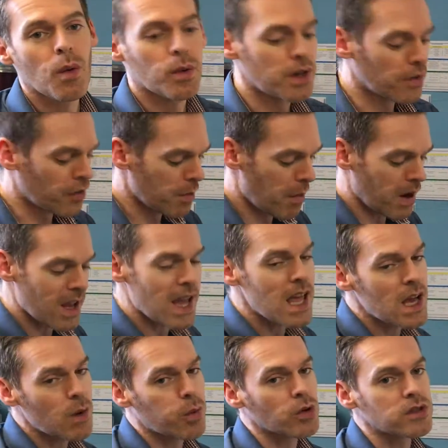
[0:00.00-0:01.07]
whenever my
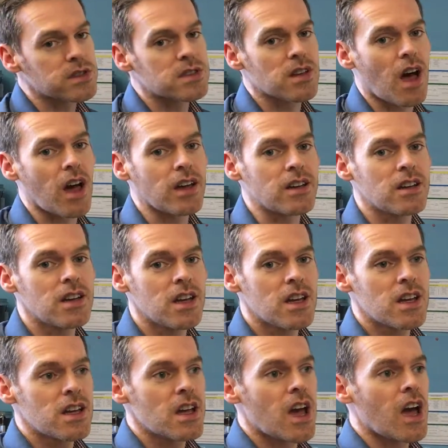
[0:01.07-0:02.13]
equals sign
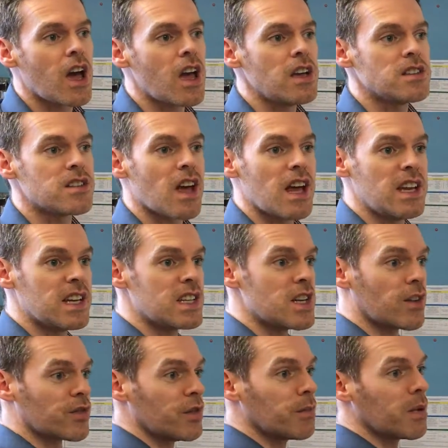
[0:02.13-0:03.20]
is in a
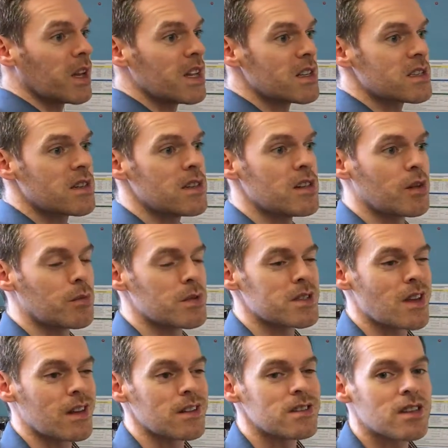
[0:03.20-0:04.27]
different place in the number
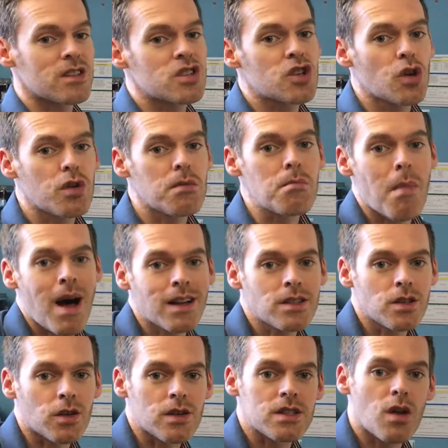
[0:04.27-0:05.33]
sentence, it shouldn't
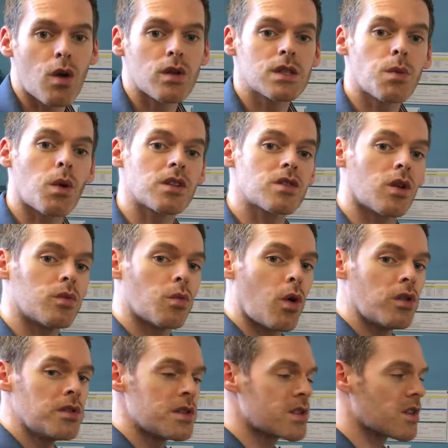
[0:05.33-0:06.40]
matter as long as what's on
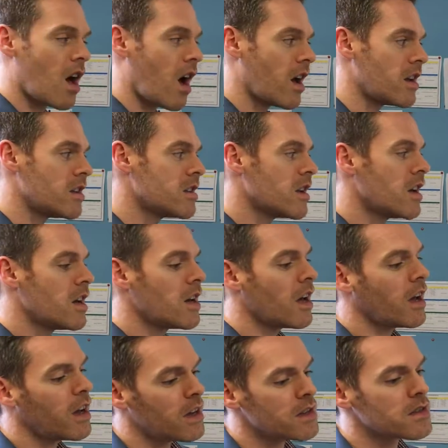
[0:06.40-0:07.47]
one side
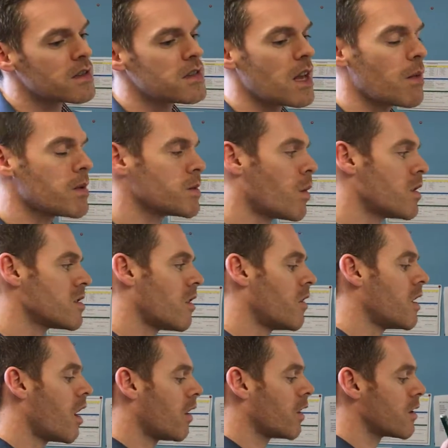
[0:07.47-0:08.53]
is the same as what's on
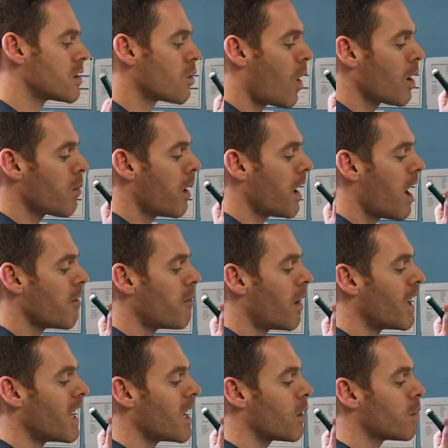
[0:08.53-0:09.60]
the other. So I might have
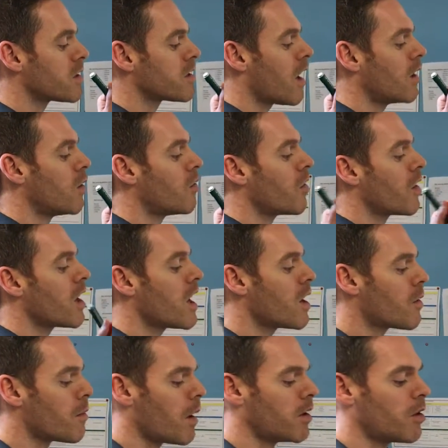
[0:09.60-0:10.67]
my equals sign over
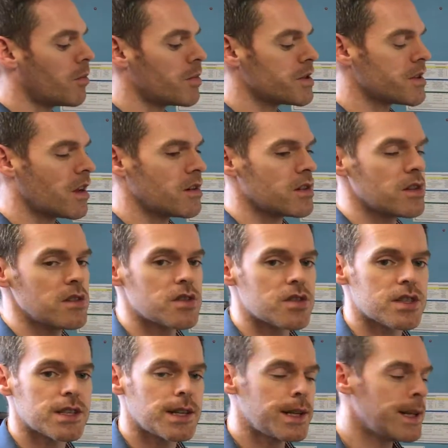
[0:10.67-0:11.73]
here, my number
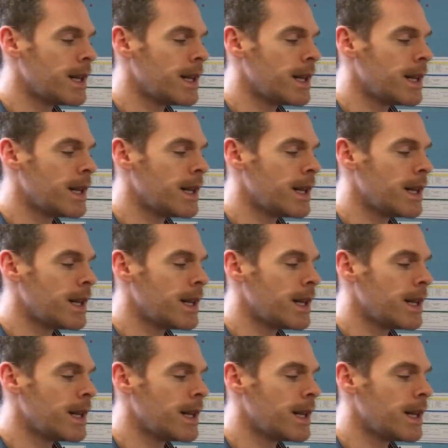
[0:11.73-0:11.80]
sentence,